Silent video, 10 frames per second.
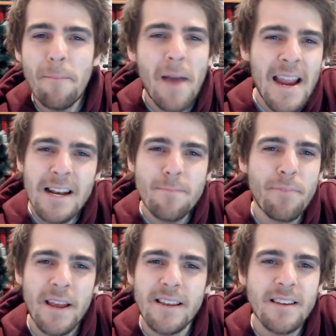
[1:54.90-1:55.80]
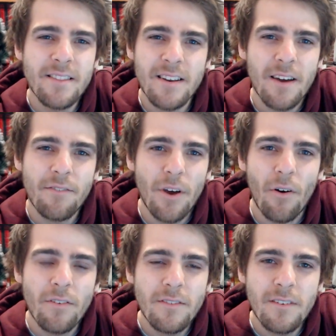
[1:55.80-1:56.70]
main opinion that I've
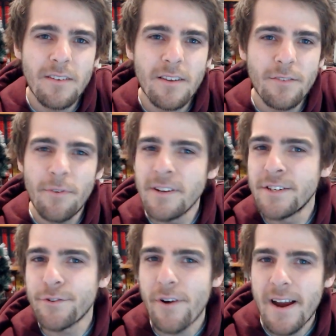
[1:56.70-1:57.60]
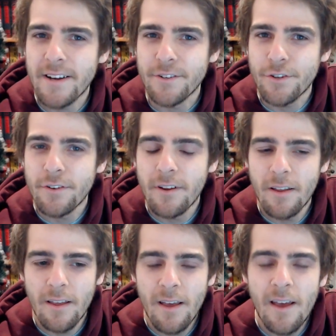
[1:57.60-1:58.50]
got... very strange.
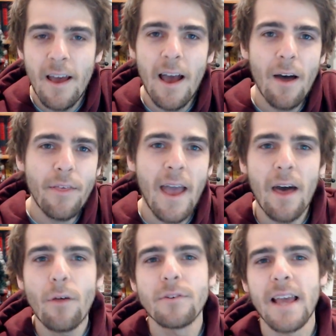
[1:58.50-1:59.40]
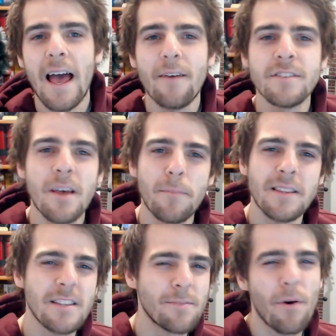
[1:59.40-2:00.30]
How the hell do you have something
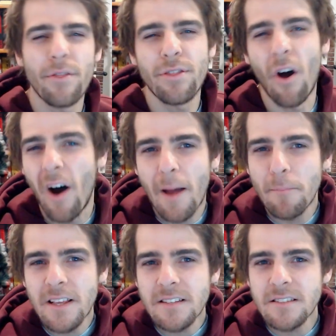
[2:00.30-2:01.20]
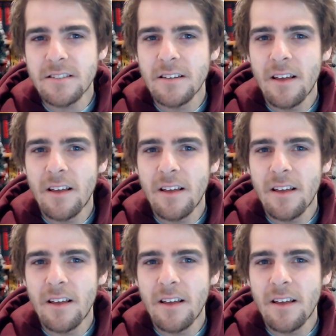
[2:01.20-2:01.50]
that's both timeless